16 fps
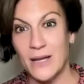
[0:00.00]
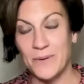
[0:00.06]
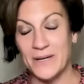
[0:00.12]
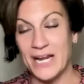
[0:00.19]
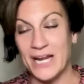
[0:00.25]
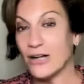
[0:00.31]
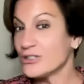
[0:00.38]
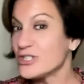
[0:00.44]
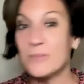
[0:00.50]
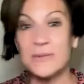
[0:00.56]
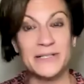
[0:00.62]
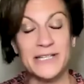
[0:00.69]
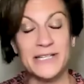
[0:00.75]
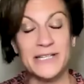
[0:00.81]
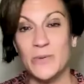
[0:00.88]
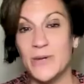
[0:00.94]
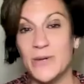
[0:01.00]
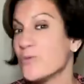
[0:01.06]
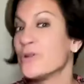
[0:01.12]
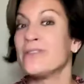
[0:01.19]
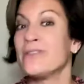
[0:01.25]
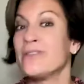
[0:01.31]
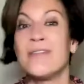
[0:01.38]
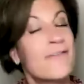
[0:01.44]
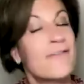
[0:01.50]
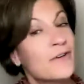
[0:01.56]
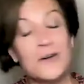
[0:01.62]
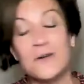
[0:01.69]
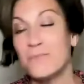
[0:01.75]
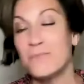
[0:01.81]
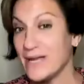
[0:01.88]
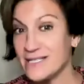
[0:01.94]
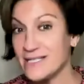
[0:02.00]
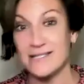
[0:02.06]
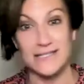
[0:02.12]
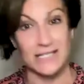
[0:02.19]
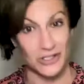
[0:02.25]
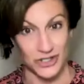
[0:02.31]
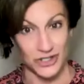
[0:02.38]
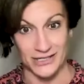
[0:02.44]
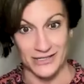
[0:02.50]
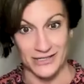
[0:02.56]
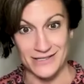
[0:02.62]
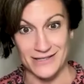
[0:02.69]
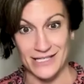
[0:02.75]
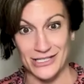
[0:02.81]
But ultimately, we will never make decisions